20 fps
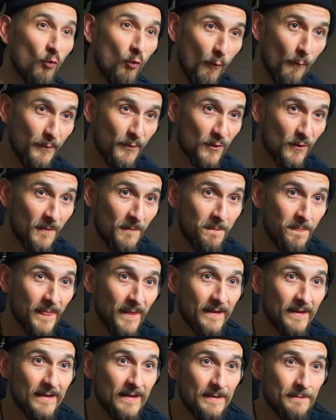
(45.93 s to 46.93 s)
I just
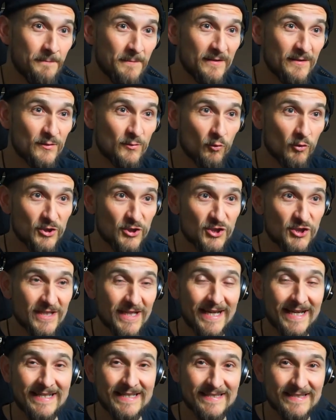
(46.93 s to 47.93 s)
started fishing at night,
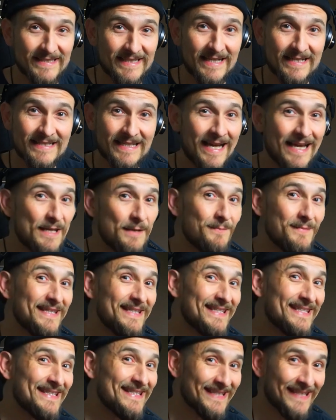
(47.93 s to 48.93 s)
been at the spot
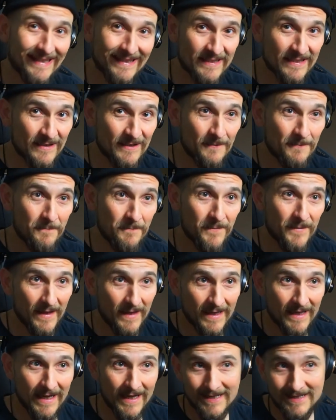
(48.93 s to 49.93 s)
for 6 minutes now,
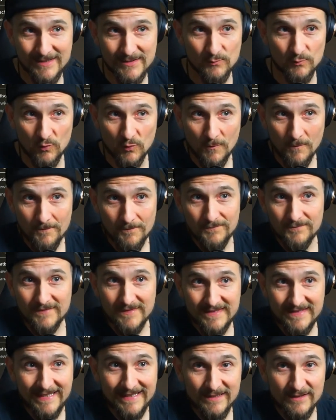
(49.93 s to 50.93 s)
super
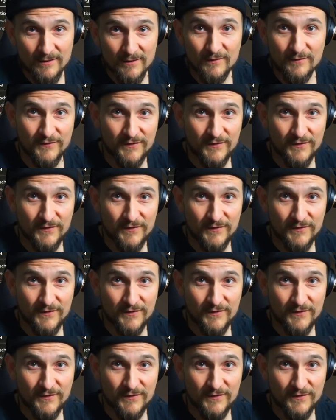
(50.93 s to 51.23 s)
frequency.